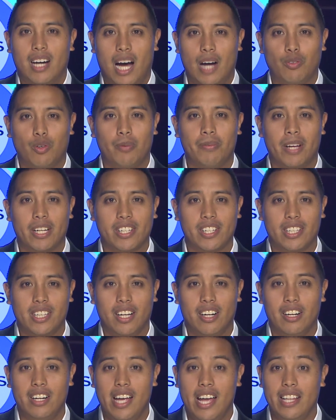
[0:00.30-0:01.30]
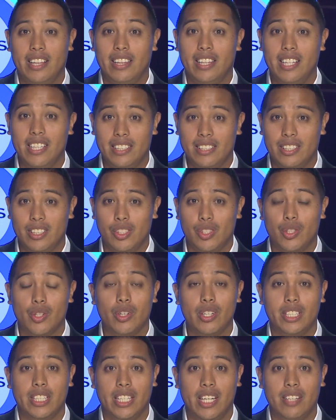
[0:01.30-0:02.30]
I'm Rommel Kinclara, and this is
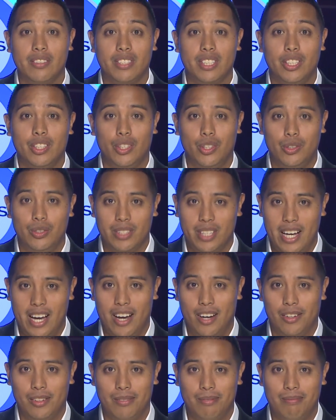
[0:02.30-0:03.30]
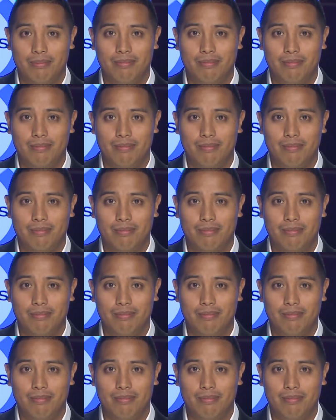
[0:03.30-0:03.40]
your TFC News Now.